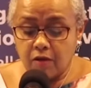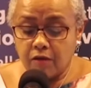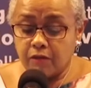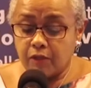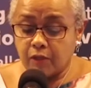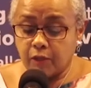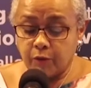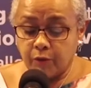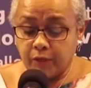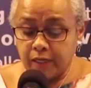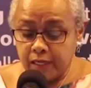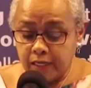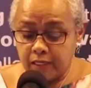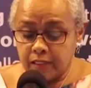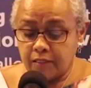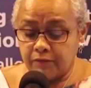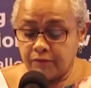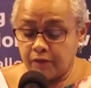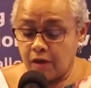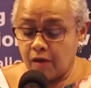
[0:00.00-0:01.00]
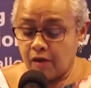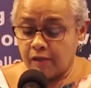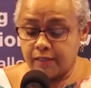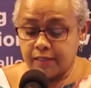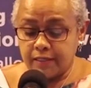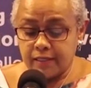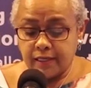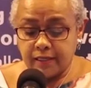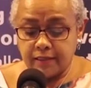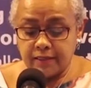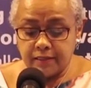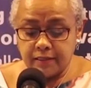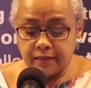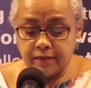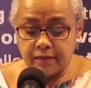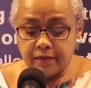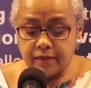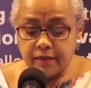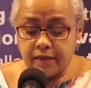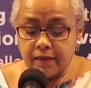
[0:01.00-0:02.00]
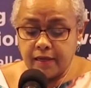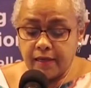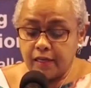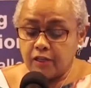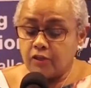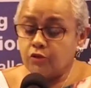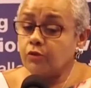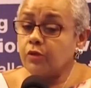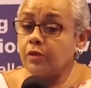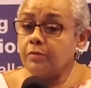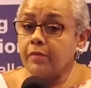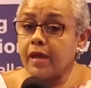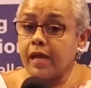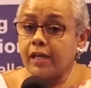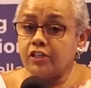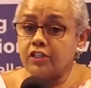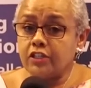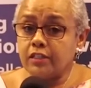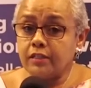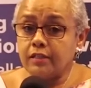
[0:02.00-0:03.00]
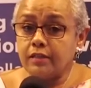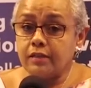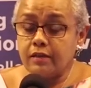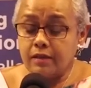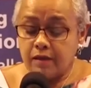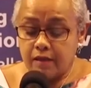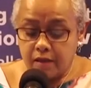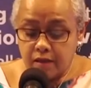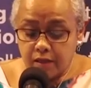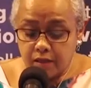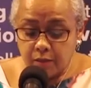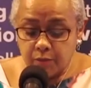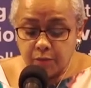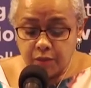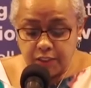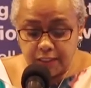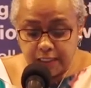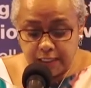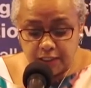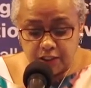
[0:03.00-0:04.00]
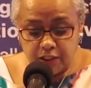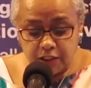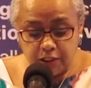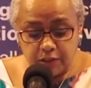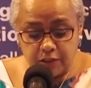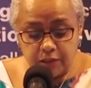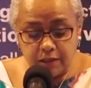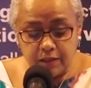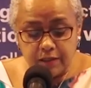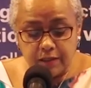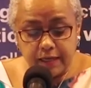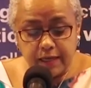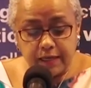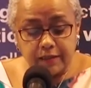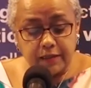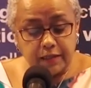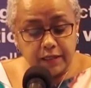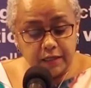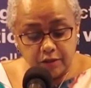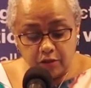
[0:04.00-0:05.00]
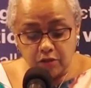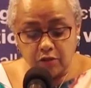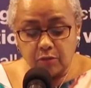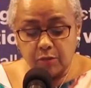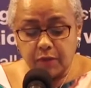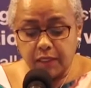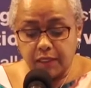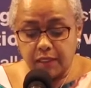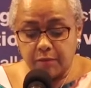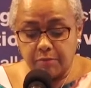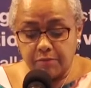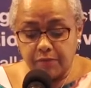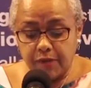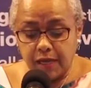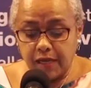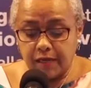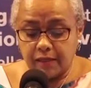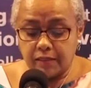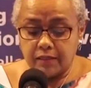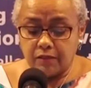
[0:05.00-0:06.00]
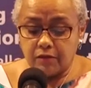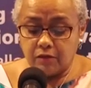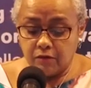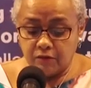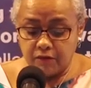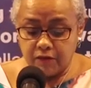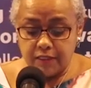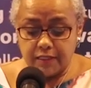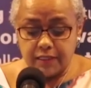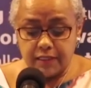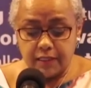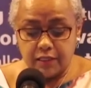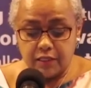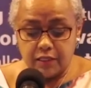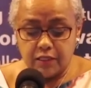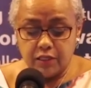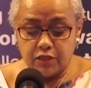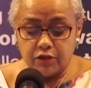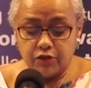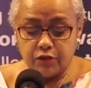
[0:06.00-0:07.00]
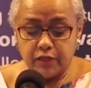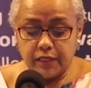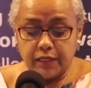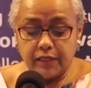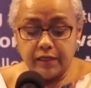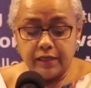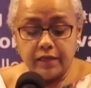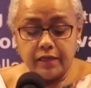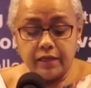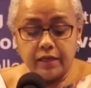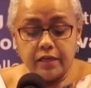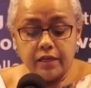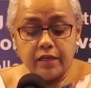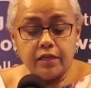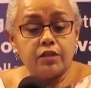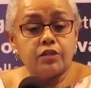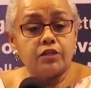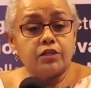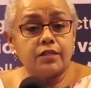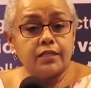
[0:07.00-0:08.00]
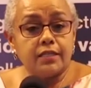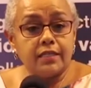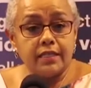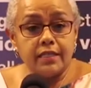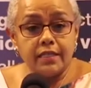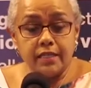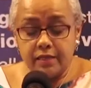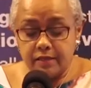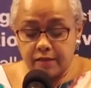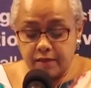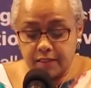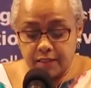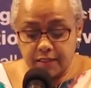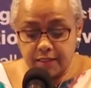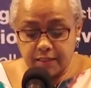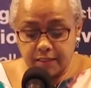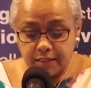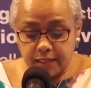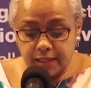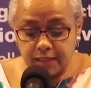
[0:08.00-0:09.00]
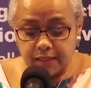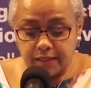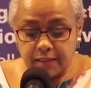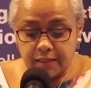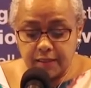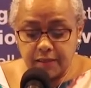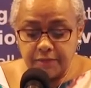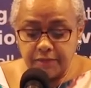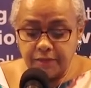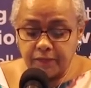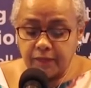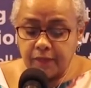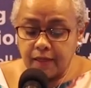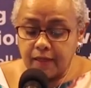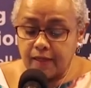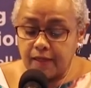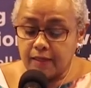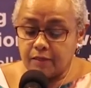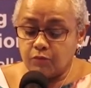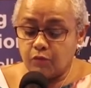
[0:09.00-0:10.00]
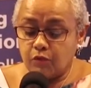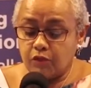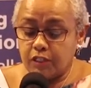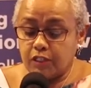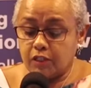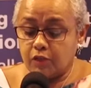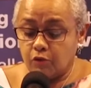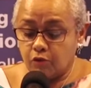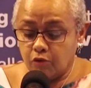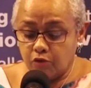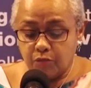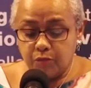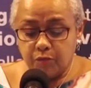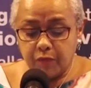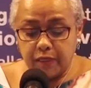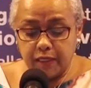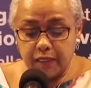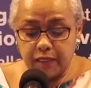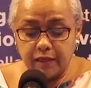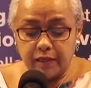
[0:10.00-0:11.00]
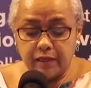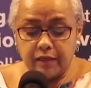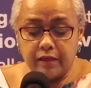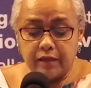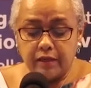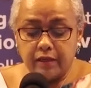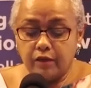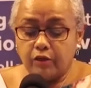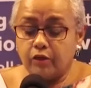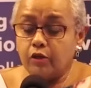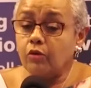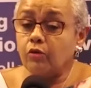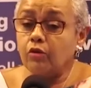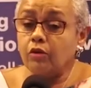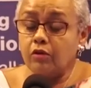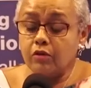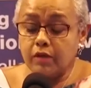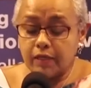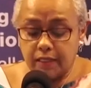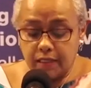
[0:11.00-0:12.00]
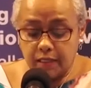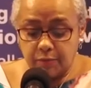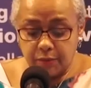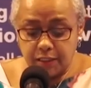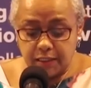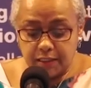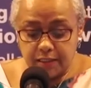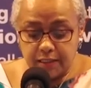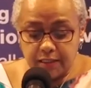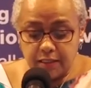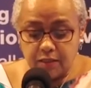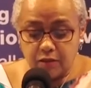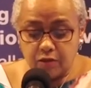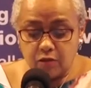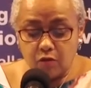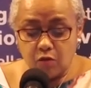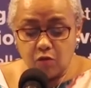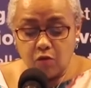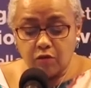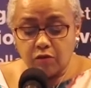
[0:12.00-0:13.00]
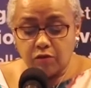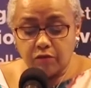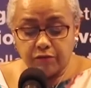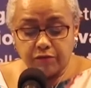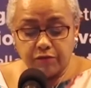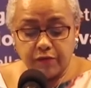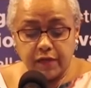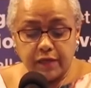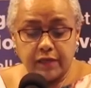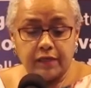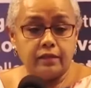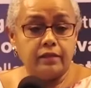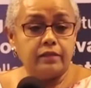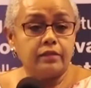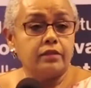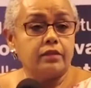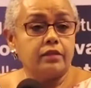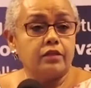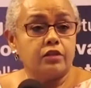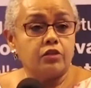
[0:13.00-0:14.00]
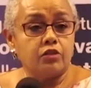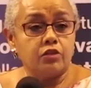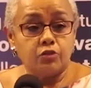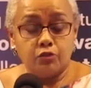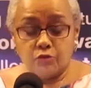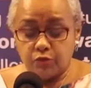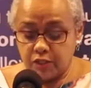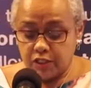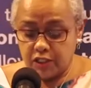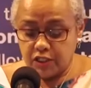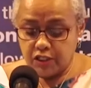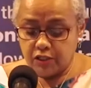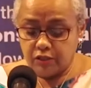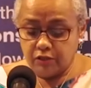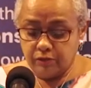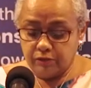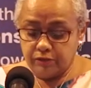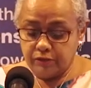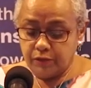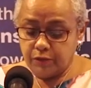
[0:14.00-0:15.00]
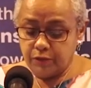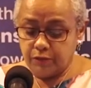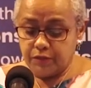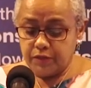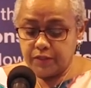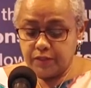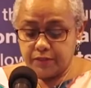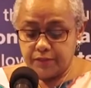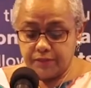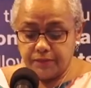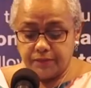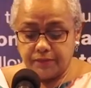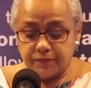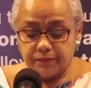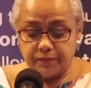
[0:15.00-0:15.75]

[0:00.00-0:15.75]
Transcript: of the creative arts sector and to imagine the potential and economic impact of this industry. To see this sector as what it could be, no longer limited or confined to traditional views.